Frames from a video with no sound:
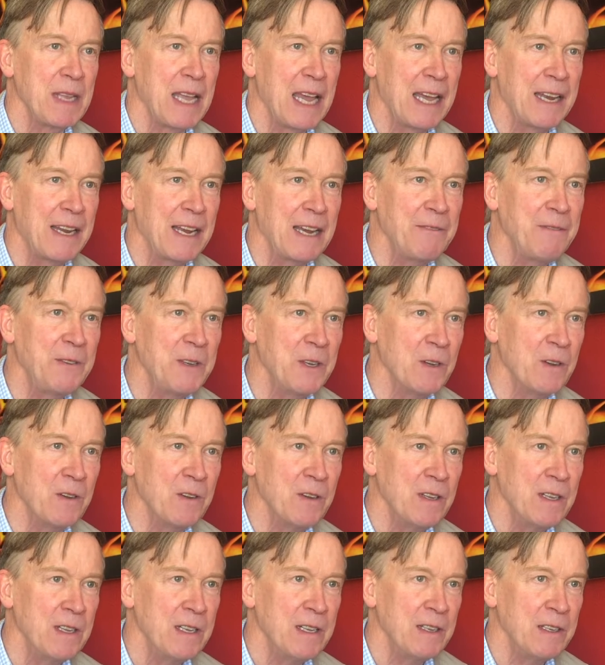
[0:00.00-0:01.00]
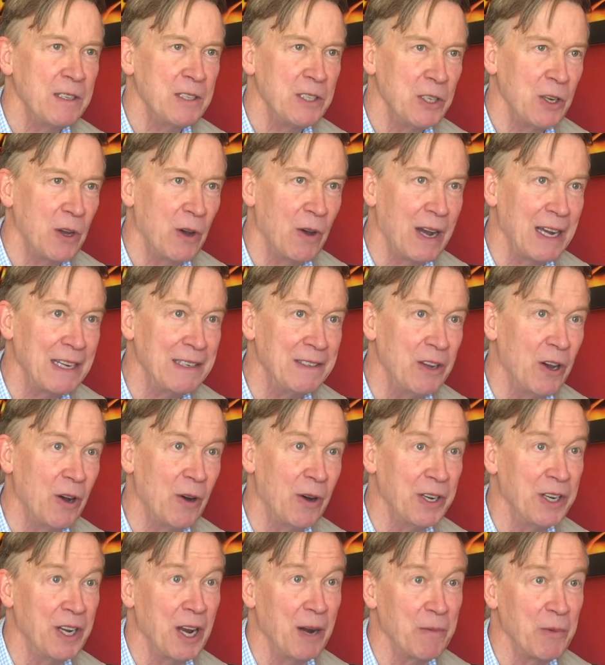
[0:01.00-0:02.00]
And I feel, I
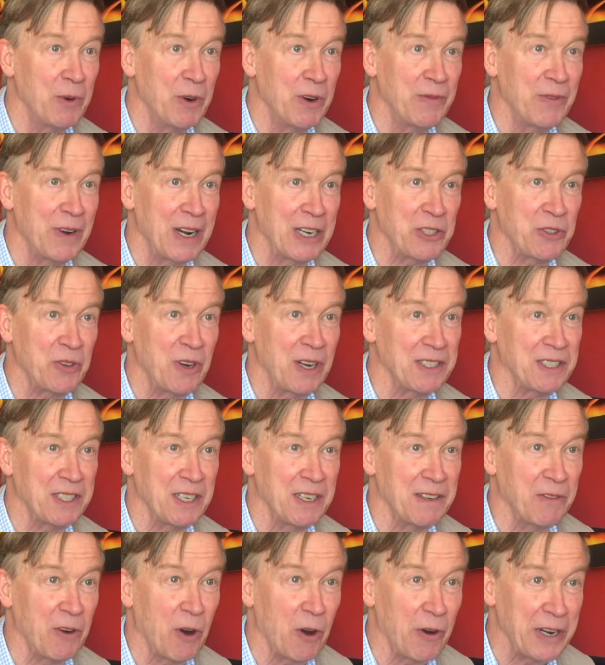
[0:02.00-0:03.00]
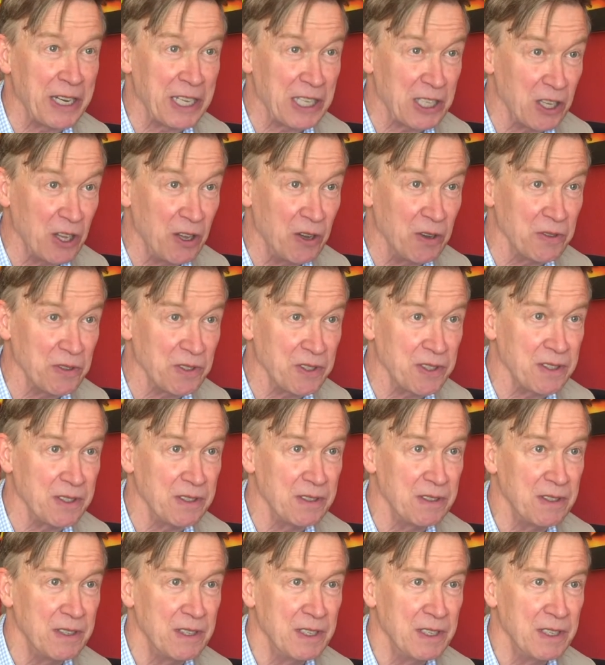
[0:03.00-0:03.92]
know a number of restaurants that have already closed.